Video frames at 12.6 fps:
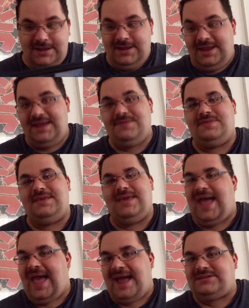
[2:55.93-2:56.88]
And the
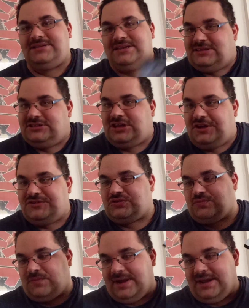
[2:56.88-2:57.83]
acting does
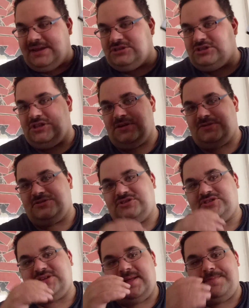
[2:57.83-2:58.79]
range. There's
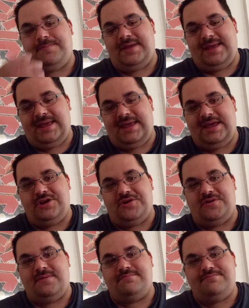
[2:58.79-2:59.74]
some hit
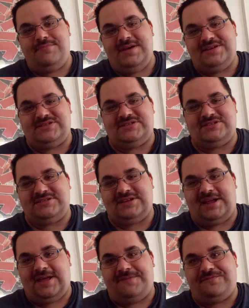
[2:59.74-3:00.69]
or miss
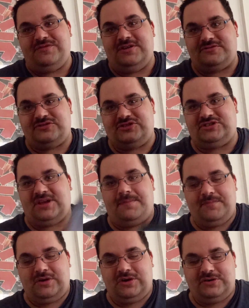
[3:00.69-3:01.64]
stuff, there's
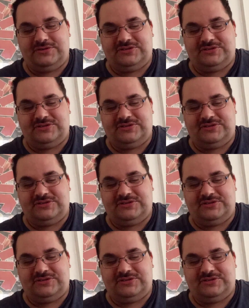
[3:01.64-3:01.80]
some good